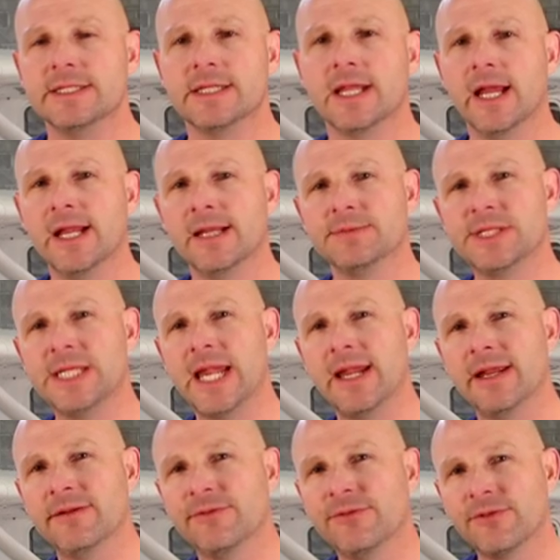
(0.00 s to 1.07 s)
Tonight I'm
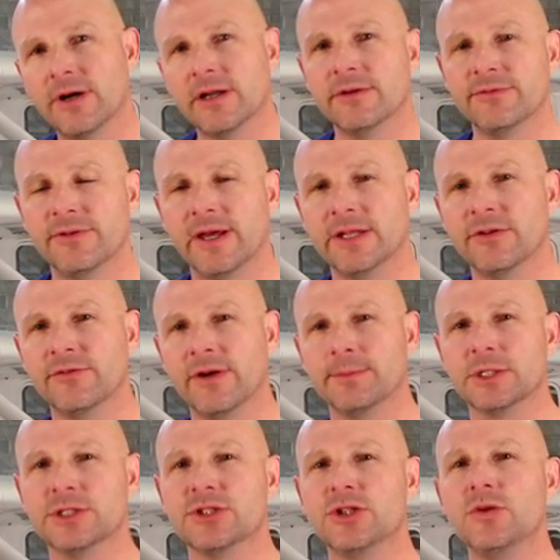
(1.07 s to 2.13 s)
standing in front of uh,
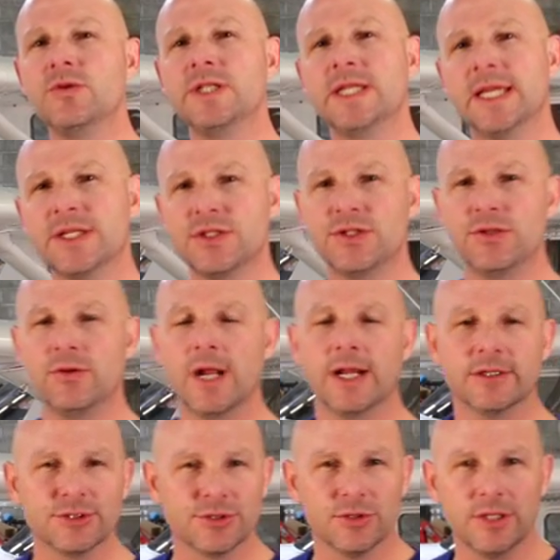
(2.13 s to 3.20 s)
November
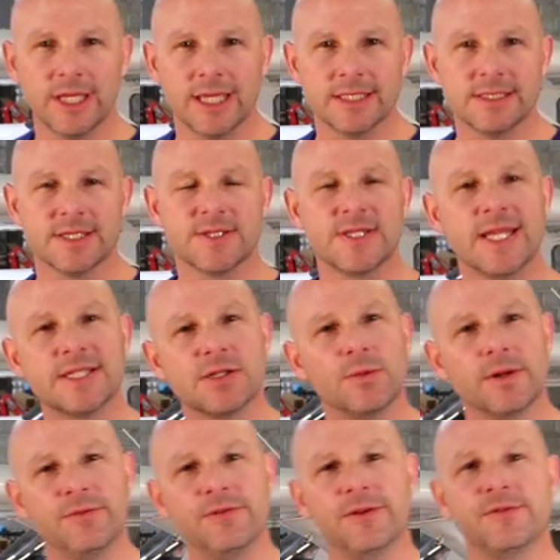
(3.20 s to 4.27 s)
2629er Julia. It's a Cessna
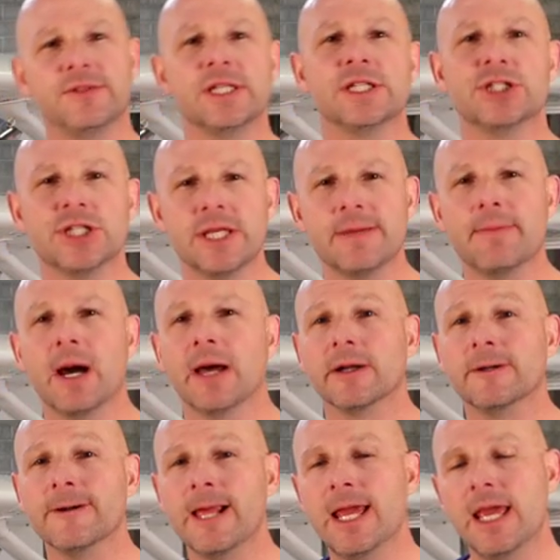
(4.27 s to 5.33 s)
150G
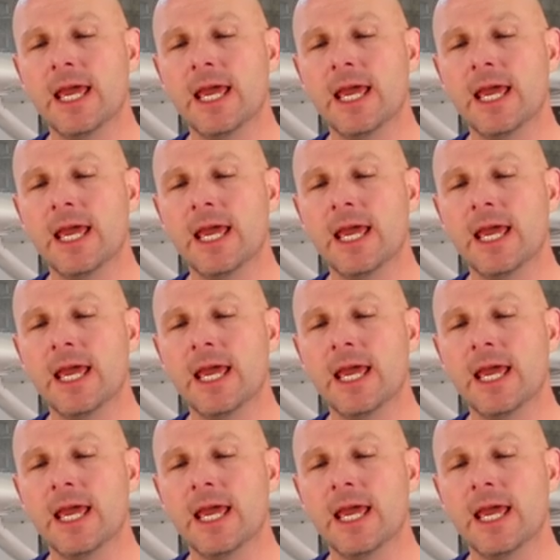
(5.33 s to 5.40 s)
model.